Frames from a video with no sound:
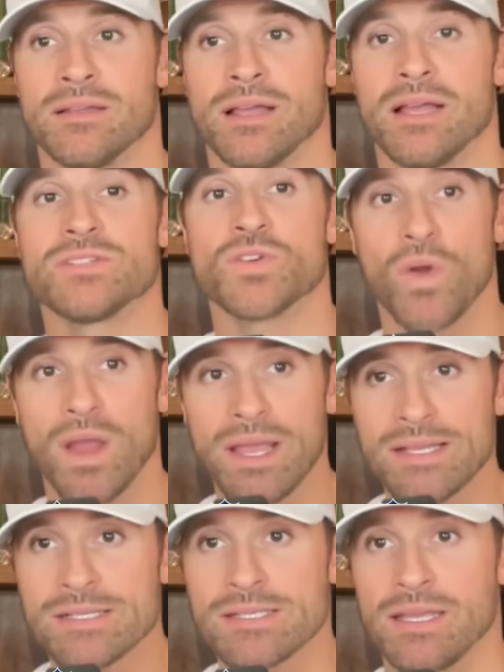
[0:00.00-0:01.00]
That's
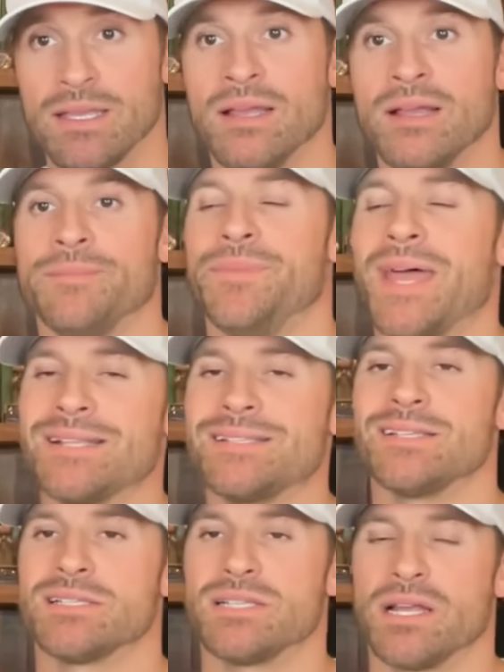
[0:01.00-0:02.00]
crazy.
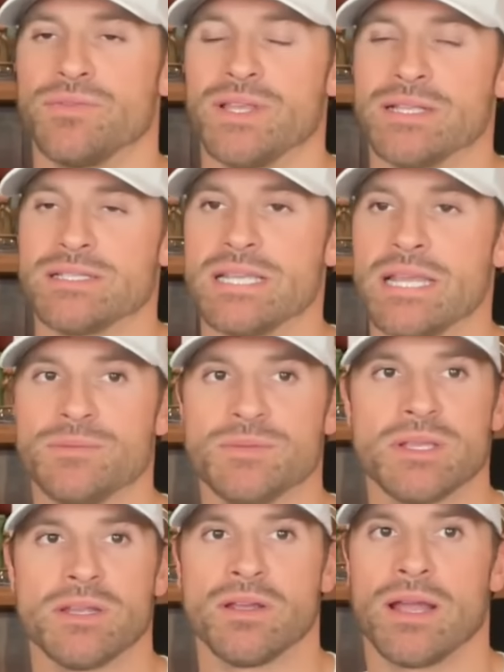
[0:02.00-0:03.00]
That's the stuff that seeps
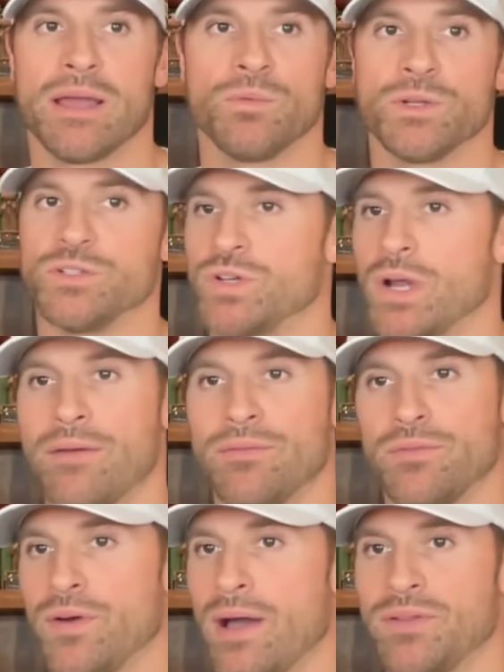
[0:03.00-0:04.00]
into your head when you're
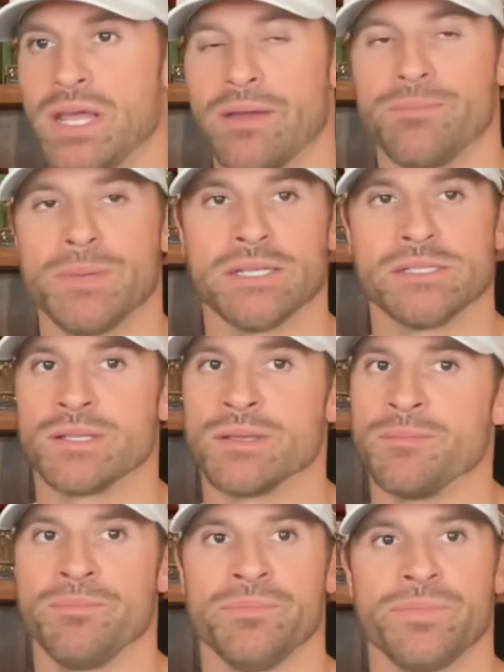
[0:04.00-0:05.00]
driving five and a half minutes
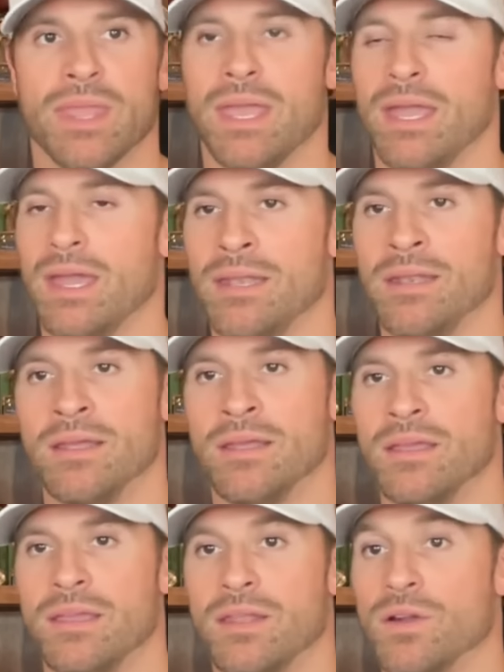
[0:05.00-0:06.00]
and,
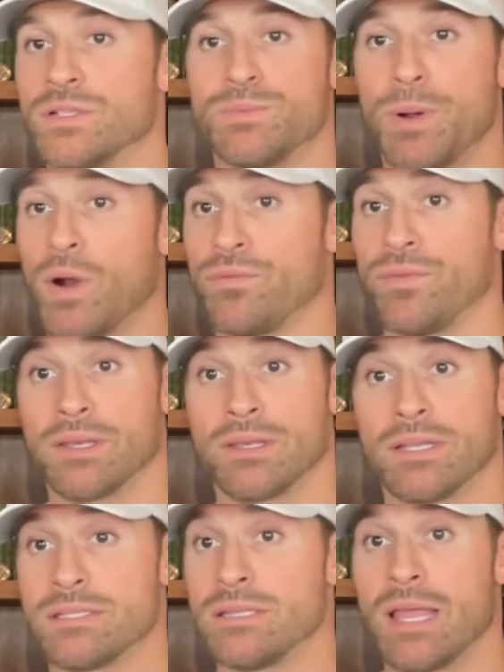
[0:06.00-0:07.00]
you know, it's
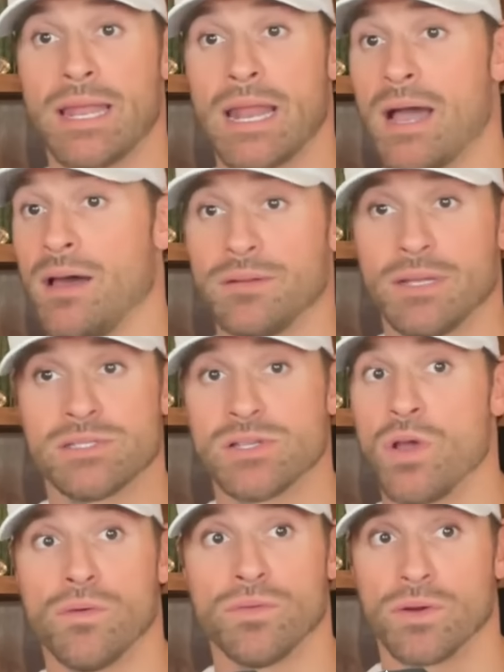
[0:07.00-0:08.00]
perfect. It's laid out. It's
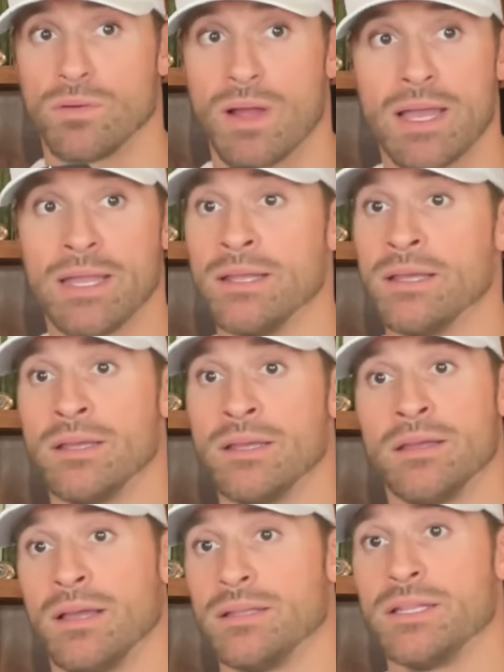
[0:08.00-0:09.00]
over, right?
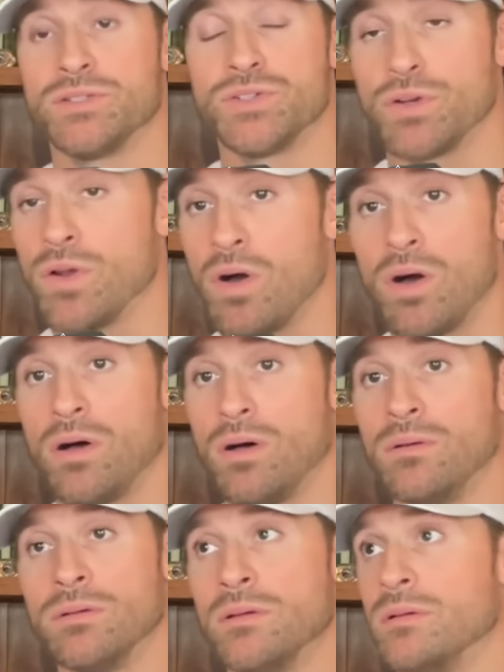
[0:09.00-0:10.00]
And then Chenal,